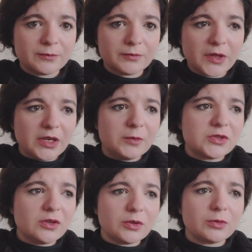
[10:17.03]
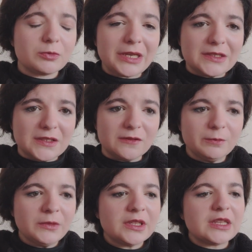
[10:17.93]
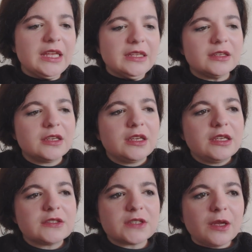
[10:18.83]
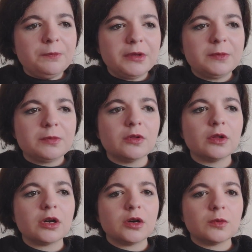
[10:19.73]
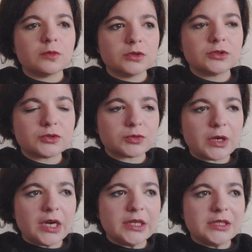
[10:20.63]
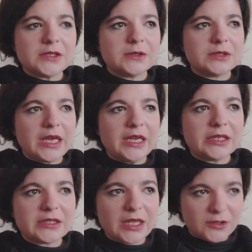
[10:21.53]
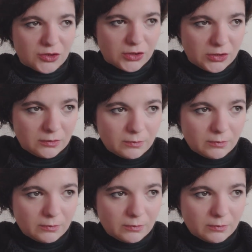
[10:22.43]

And it was not your relative. Like, some people will try to gain attention